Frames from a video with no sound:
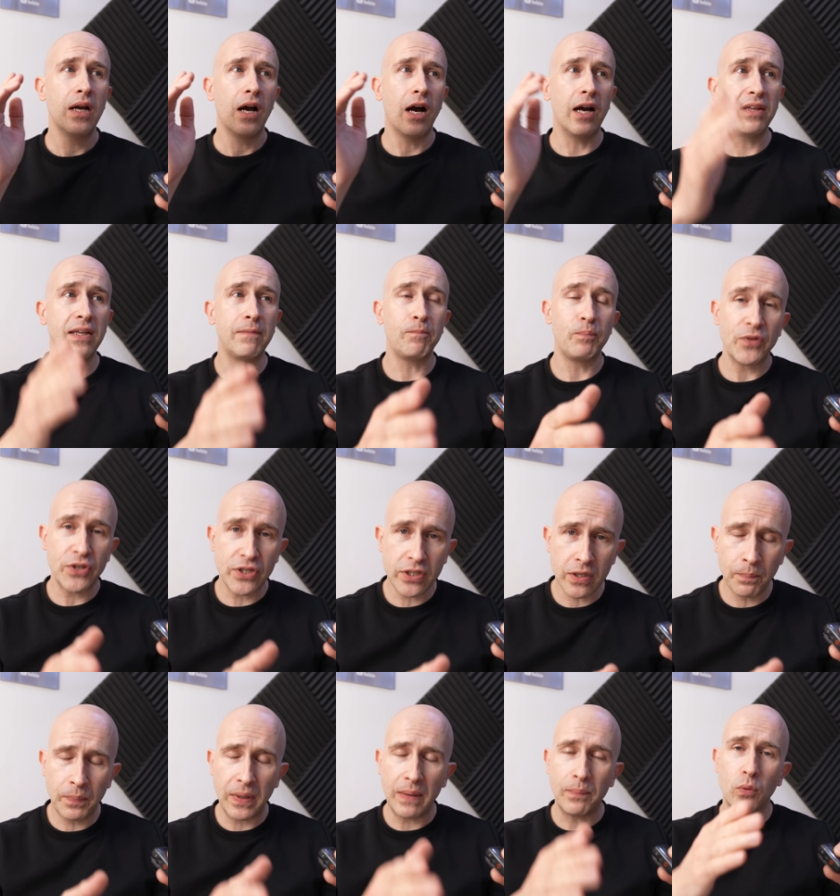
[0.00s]
I think
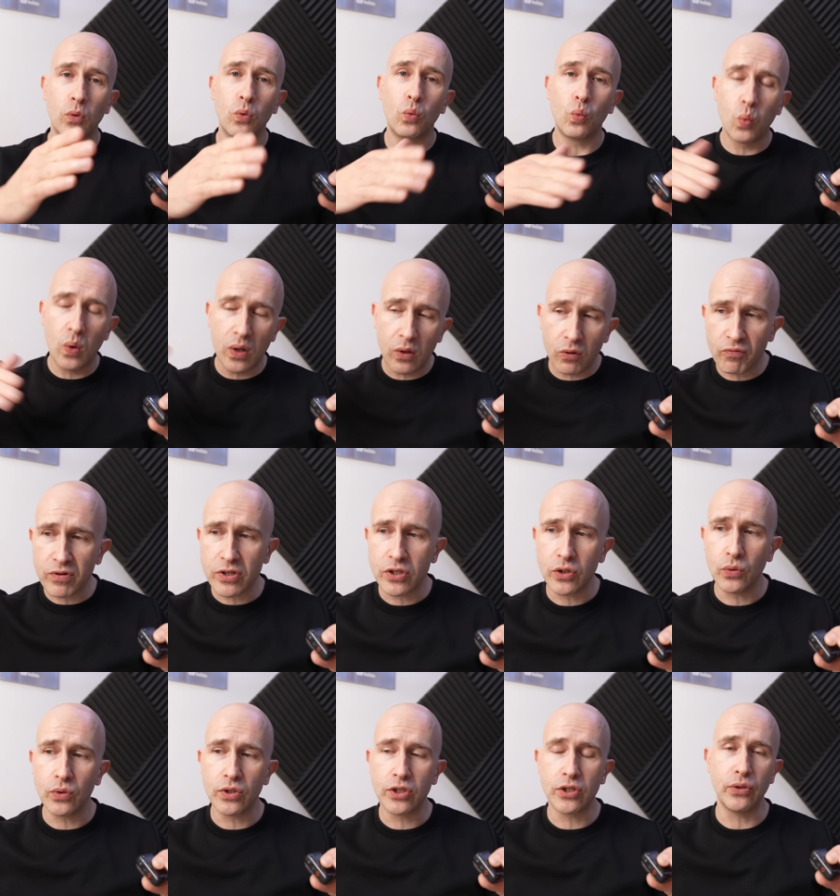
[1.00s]
some people will
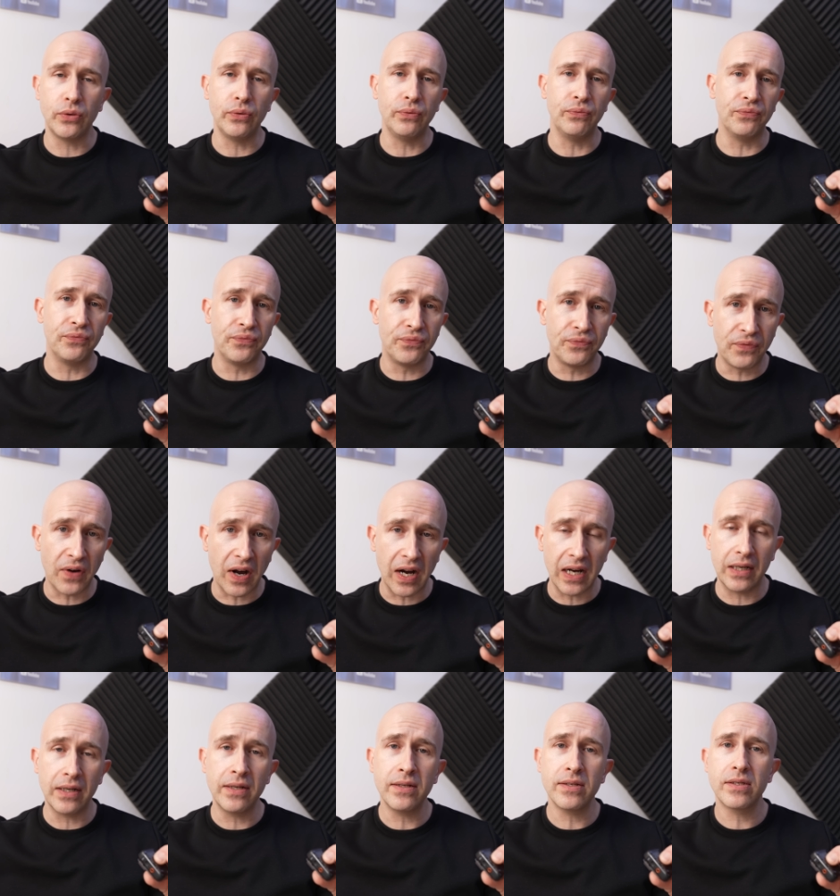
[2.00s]
resort to
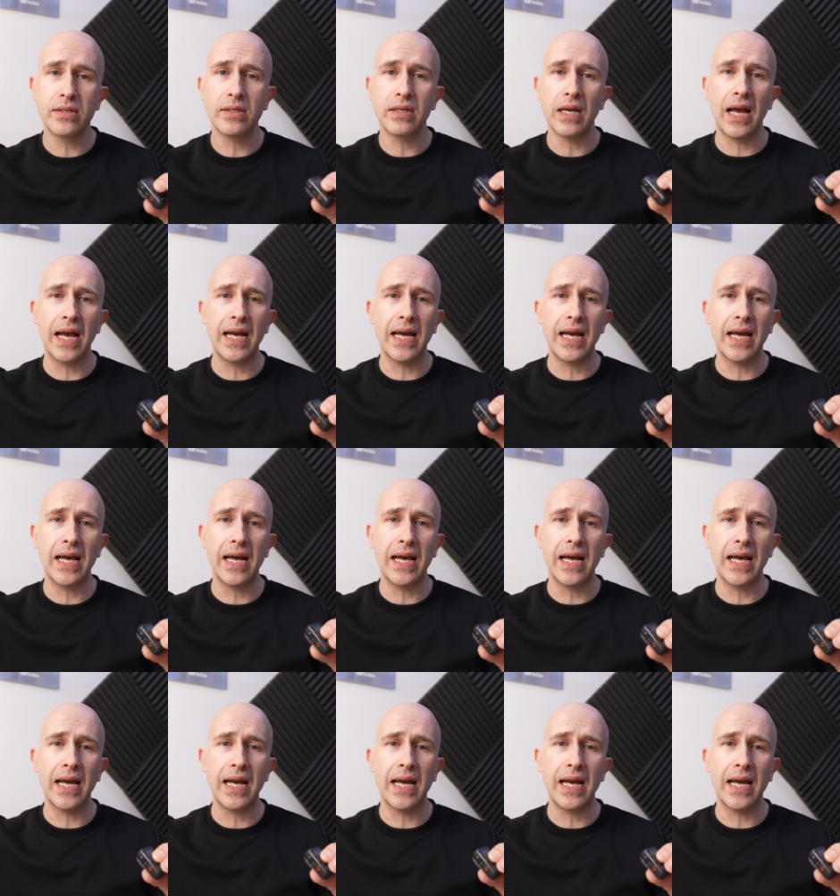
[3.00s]
violence,